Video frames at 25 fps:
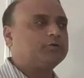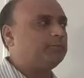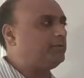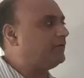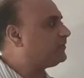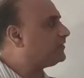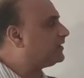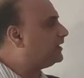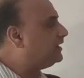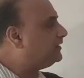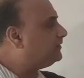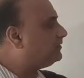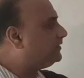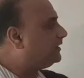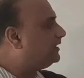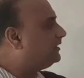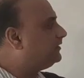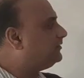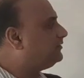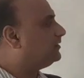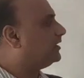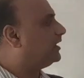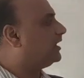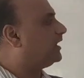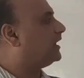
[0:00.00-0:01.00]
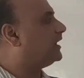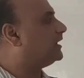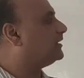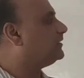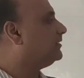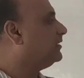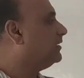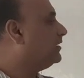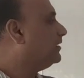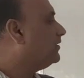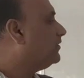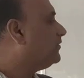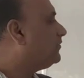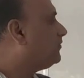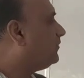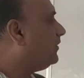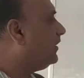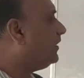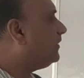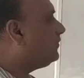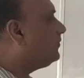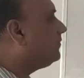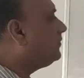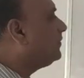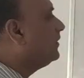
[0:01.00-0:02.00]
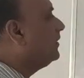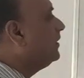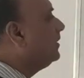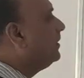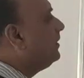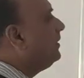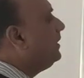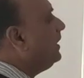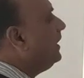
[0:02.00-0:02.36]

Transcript: So basically these are 6